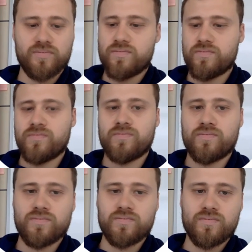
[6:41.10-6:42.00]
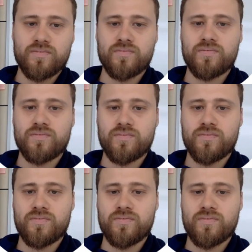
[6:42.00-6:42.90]

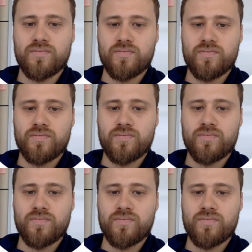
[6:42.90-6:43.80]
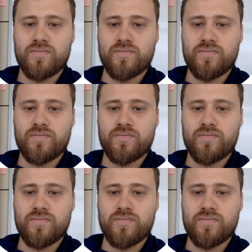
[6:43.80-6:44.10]
Nobody speaks.